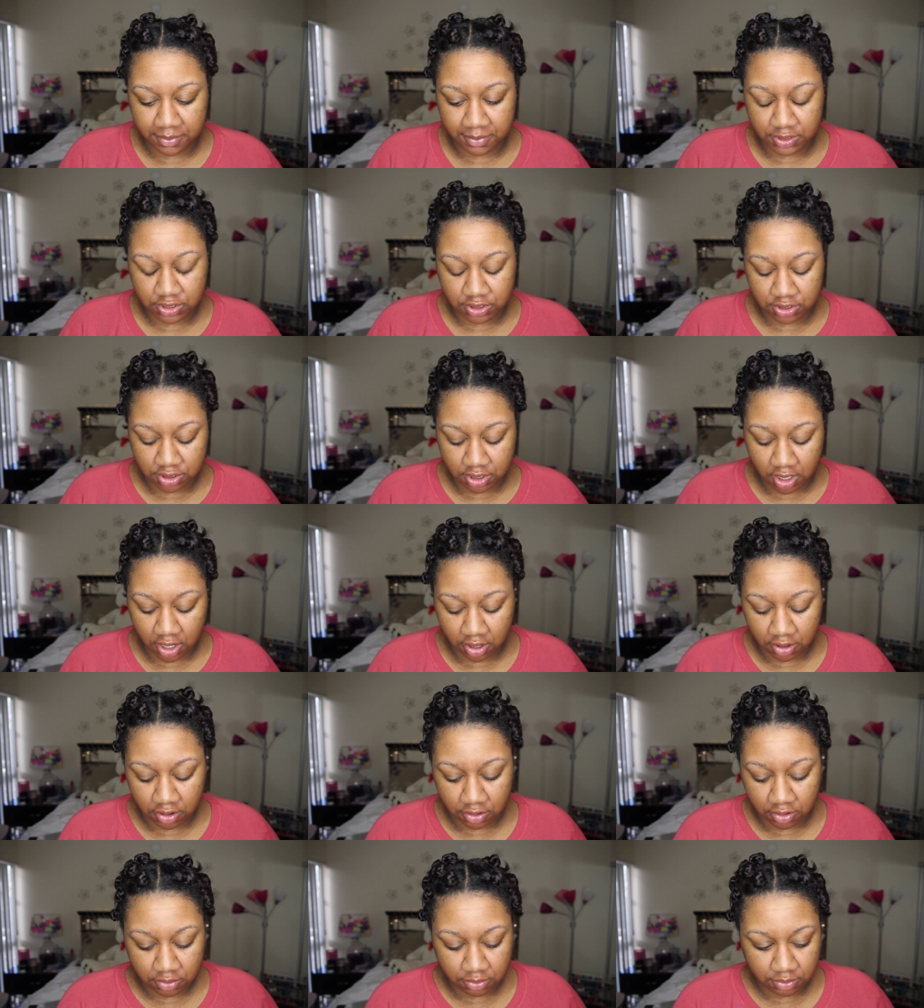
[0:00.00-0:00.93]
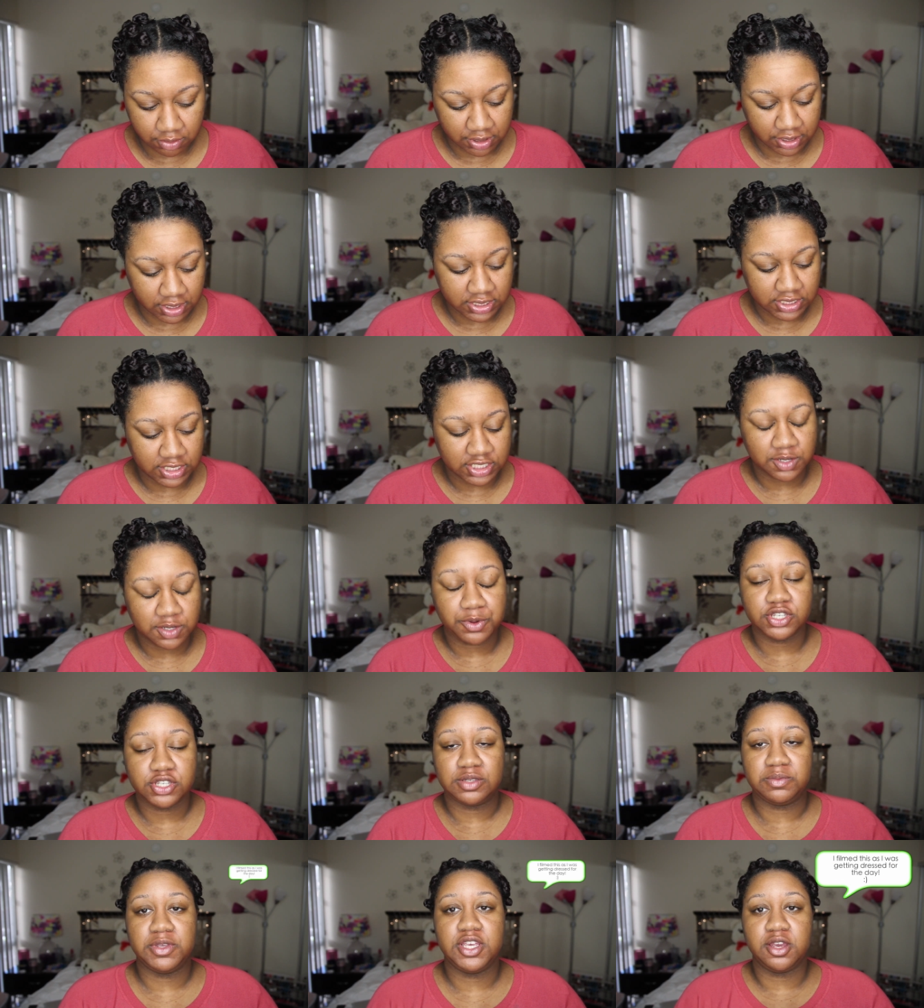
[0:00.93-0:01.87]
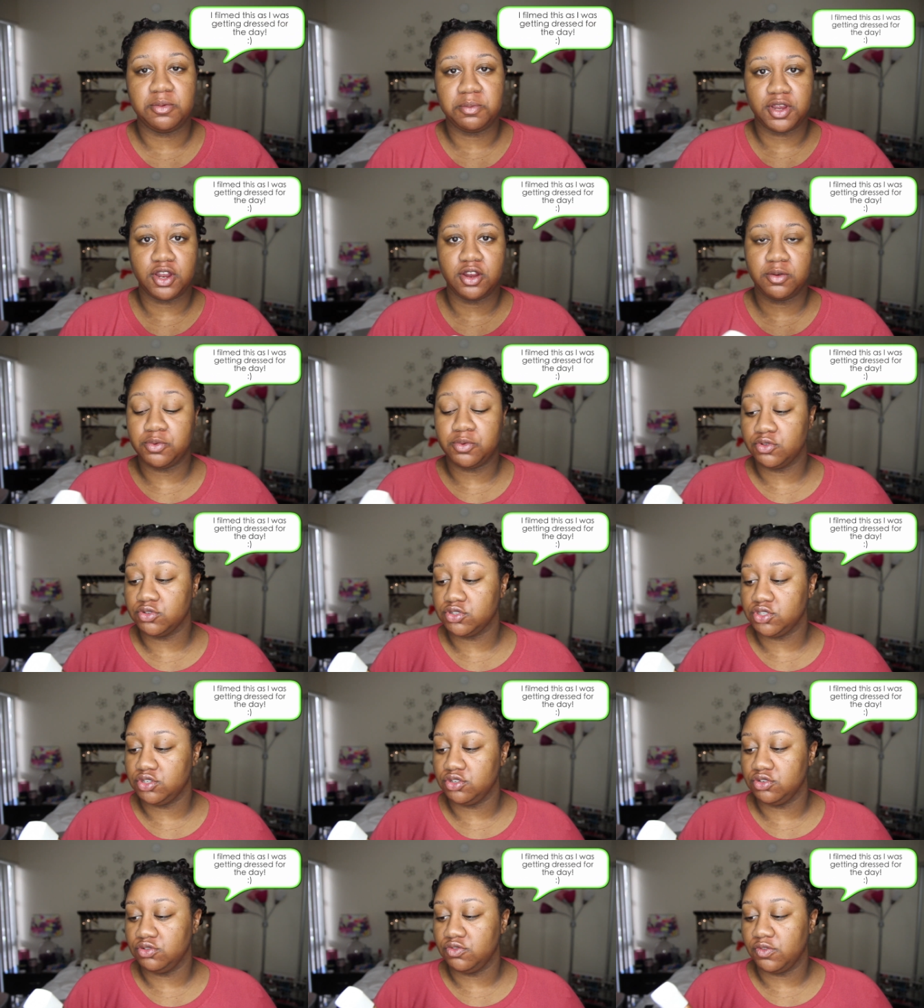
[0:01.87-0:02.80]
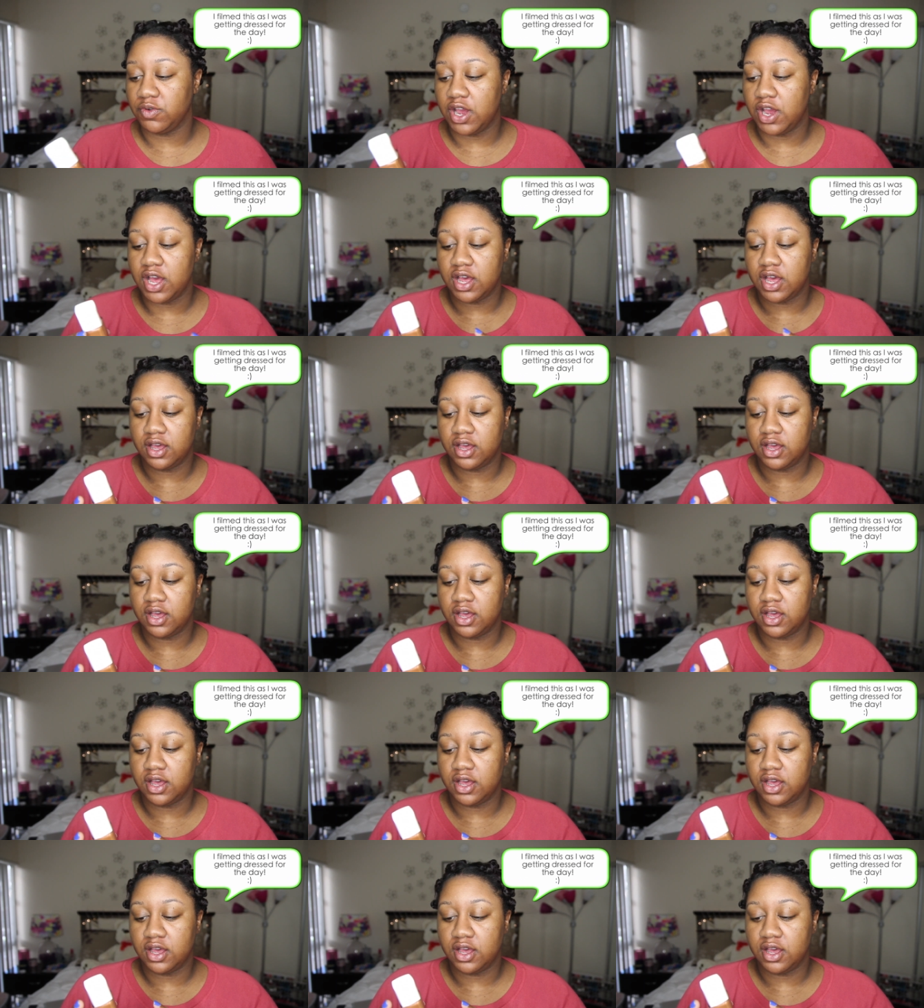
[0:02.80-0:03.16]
So this is supposed to be comparable to